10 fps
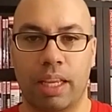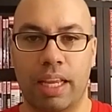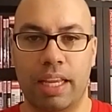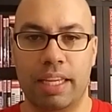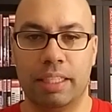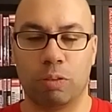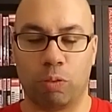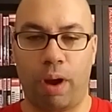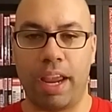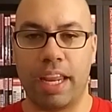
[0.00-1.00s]
is
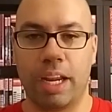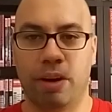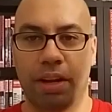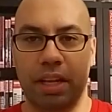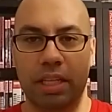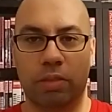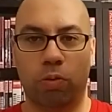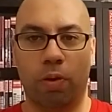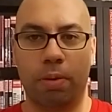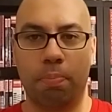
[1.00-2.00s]
right here in this
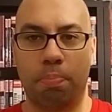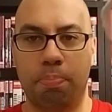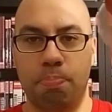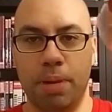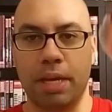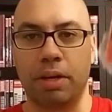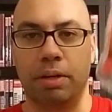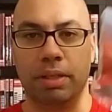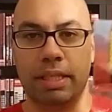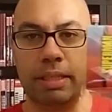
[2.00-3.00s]
one big
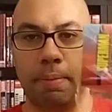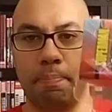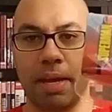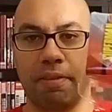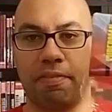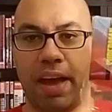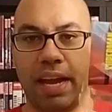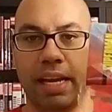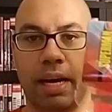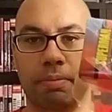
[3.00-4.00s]
old, this is a big
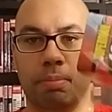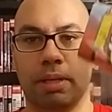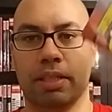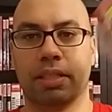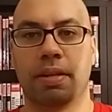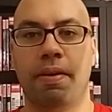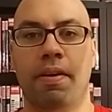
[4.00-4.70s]
fatty omnibus.